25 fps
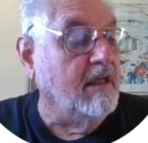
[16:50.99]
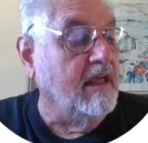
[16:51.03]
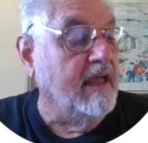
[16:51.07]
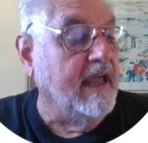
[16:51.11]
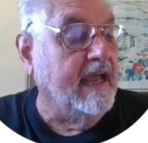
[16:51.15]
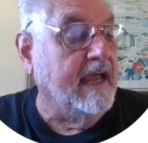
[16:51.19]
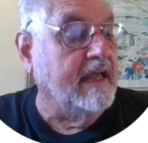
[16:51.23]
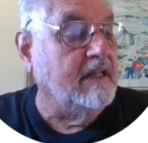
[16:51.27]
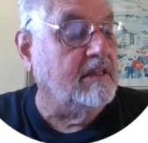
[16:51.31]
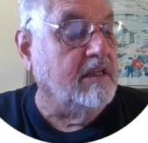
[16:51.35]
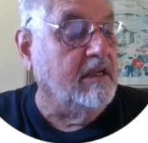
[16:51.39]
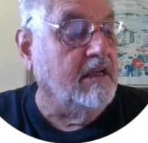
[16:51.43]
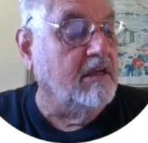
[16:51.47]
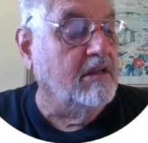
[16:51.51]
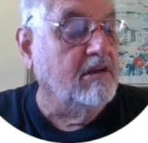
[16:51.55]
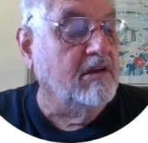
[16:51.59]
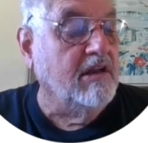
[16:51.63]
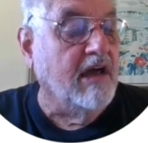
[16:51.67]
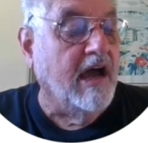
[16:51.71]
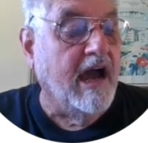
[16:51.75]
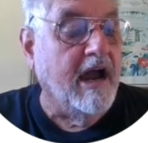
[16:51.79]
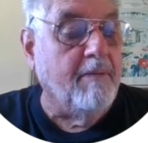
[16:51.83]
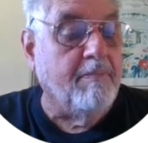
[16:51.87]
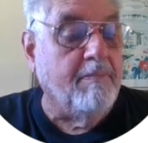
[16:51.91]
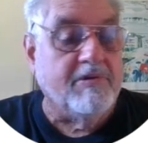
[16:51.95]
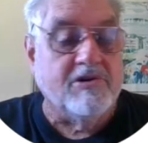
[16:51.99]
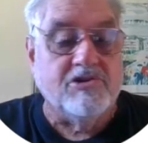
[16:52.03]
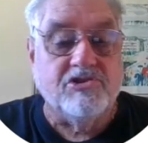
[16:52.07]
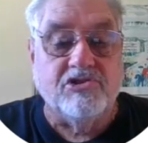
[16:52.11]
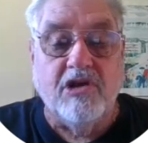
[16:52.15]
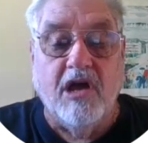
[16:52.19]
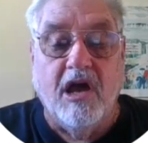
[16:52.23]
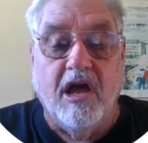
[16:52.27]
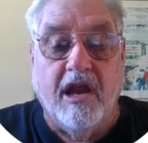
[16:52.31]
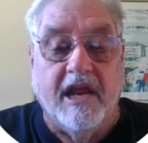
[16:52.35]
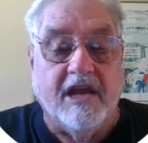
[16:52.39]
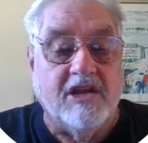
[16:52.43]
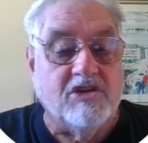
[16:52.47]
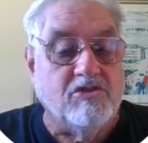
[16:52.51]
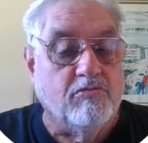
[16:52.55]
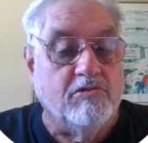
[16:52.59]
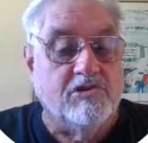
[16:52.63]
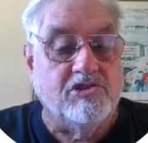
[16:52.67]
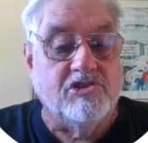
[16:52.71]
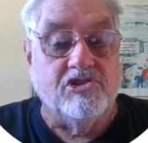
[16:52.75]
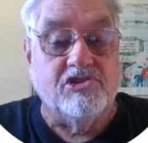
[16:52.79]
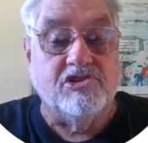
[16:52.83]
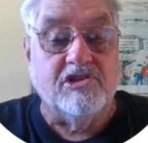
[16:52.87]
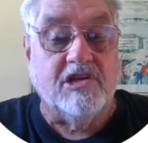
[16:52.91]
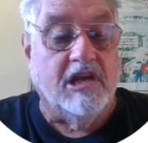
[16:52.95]
at the end of hypersonics,
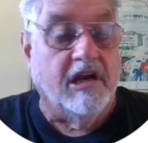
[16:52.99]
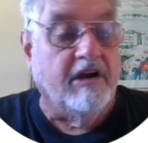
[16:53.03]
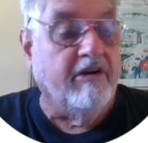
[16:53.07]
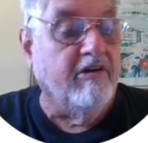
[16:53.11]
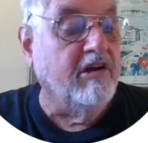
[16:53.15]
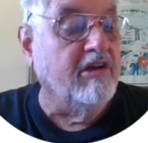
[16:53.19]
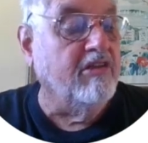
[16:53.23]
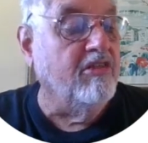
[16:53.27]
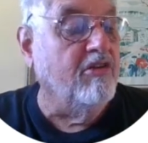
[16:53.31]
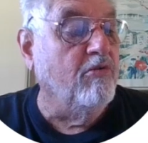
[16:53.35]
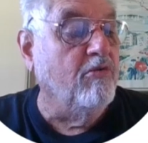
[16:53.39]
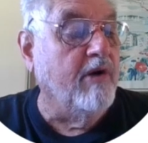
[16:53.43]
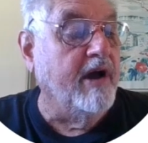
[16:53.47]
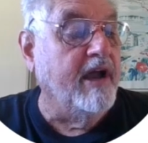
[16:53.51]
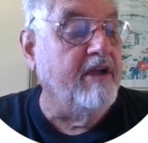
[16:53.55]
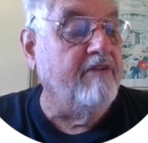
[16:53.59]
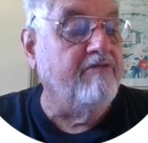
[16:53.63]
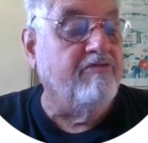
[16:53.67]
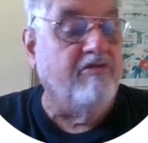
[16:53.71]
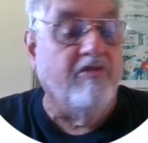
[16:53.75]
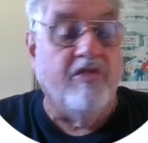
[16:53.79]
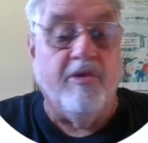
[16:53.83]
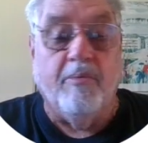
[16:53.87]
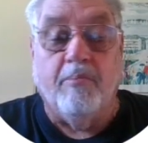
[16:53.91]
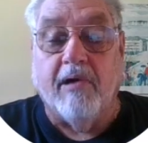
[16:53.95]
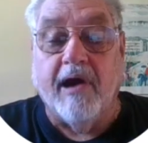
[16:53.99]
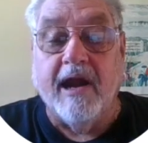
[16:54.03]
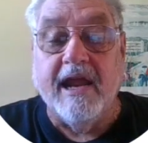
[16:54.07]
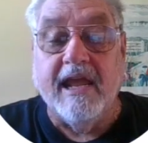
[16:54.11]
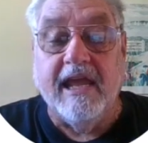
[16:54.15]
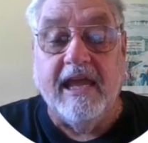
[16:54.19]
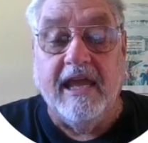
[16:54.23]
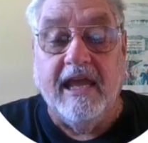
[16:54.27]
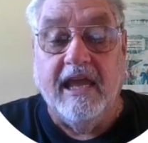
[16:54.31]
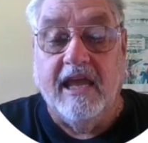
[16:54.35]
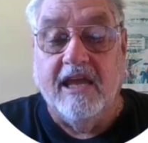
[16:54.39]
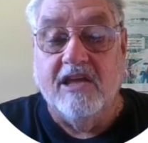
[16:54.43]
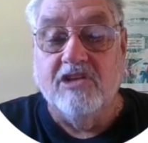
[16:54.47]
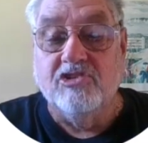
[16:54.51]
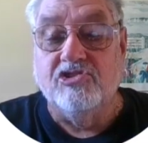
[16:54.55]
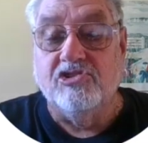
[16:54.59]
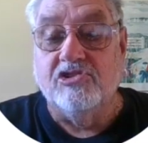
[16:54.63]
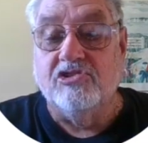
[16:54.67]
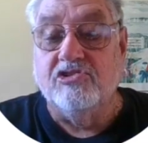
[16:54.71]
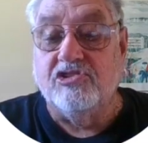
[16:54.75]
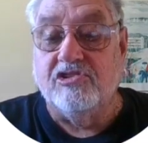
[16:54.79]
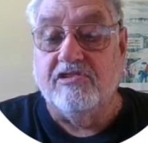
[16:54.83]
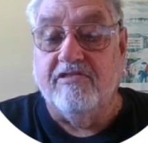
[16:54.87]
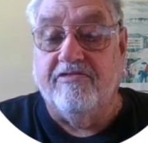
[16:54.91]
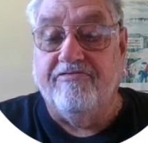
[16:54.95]
which is clearing the way for the braking
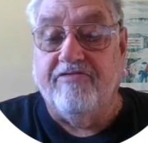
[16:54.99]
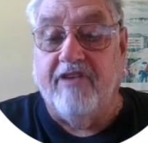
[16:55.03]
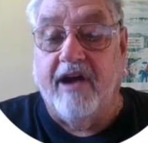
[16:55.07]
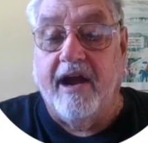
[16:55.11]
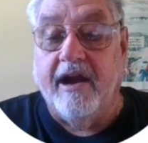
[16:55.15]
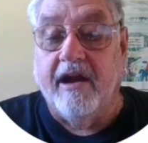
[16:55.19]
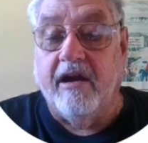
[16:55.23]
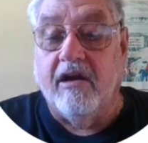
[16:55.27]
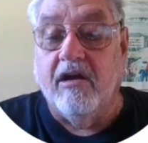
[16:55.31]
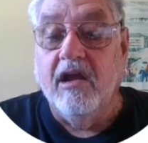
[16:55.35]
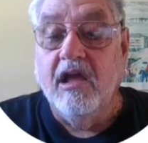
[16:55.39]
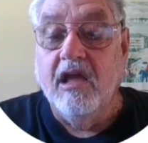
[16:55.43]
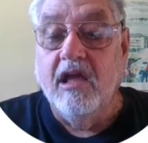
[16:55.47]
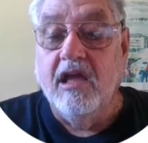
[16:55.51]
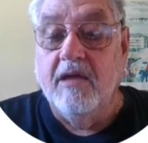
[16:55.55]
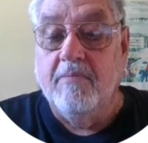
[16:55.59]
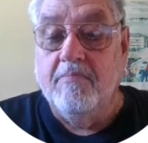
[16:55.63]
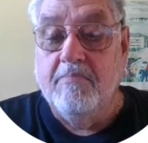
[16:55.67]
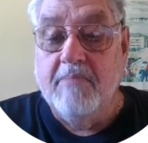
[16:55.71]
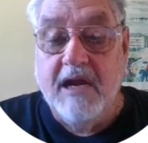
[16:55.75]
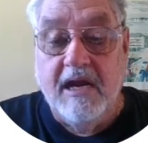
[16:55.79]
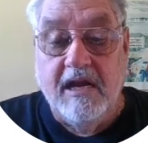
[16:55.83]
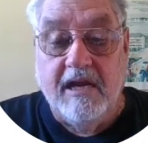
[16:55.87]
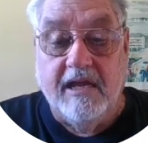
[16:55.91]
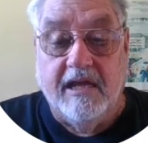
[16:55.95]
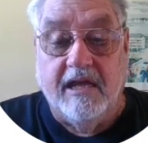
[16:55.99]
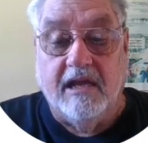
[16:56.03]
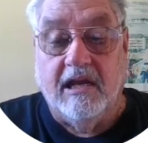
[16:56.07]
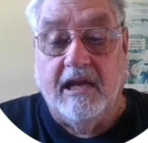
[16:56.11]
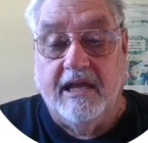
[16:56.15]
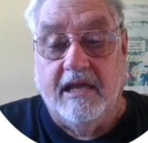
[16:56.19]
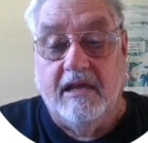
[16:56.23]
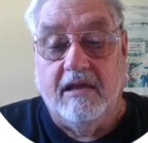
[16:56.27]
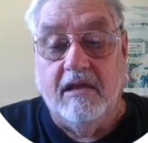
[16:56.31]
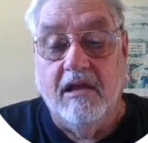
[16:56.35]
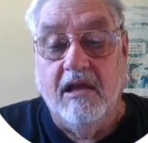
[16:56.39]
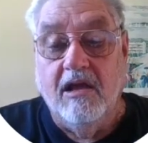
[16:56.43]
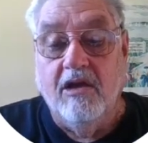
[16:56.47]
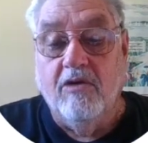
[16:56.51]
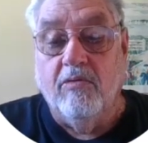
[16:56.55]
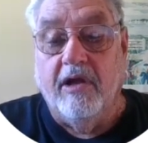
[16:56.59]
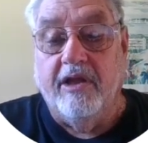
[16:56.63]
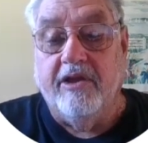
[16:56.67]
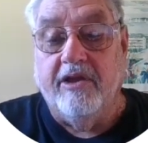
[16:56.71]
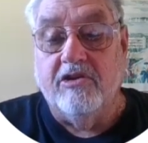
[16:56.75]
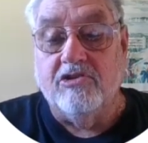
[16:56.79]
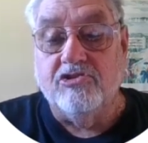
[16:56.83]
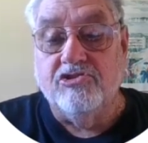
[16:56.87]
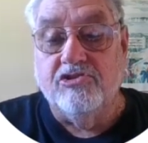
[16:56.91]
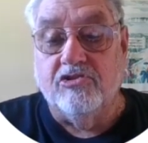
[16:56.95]
engines to fire immediately while
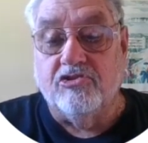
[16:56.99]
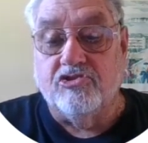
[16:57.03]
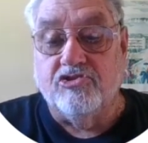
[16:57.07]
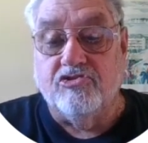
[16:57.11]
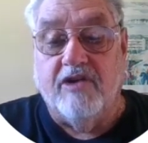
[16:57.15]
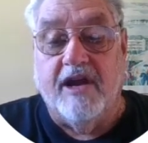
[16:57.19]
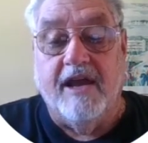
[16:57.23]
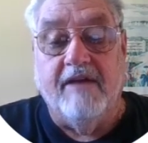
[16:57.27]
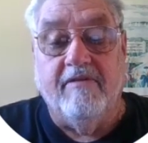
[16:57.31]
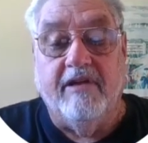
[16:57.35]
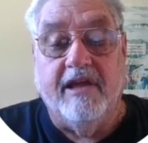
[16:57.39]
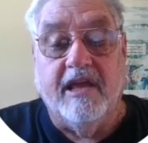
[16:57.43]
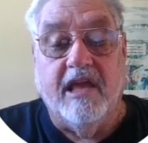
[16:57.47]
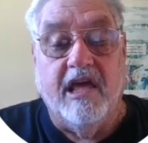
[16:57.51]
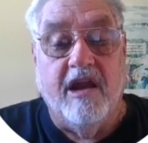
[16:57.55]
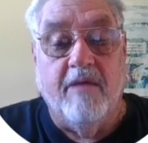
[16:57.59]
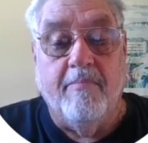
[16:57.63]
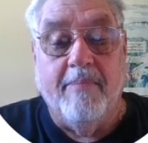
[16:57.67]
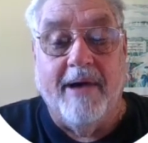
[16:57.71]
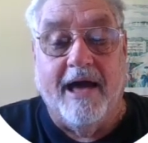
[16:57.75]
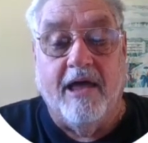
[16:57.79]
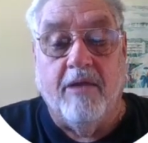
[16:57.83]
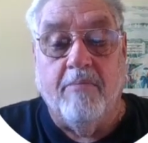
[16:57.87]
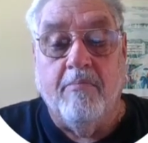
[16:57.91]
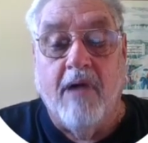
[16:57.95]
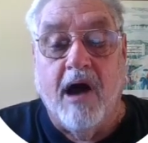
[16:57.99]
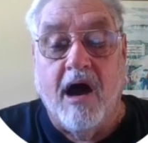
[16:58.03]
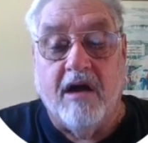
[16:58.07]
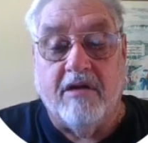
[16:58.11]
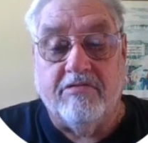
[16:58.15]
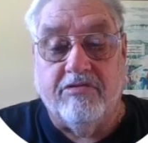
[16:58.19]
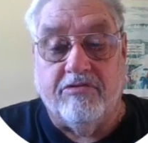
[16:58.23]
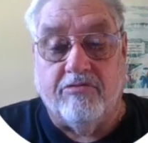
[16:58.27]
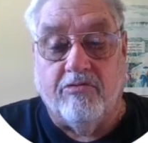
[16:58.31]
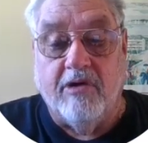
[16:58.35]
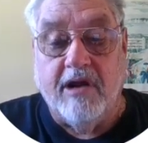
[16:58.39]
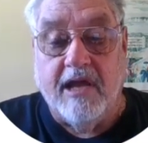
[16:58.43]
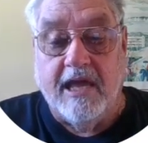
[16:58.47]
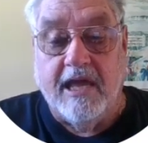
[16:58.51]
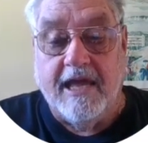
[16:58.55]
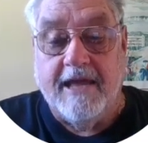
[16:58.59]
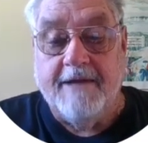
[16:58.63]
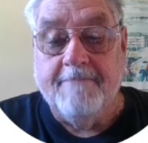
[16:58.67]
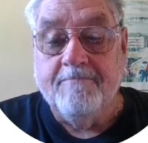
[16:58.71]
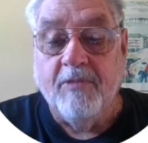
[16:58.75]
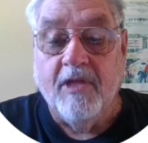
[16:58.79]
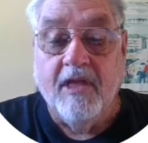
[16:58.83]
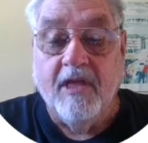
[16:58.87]
you're still traveling at about Mach 3,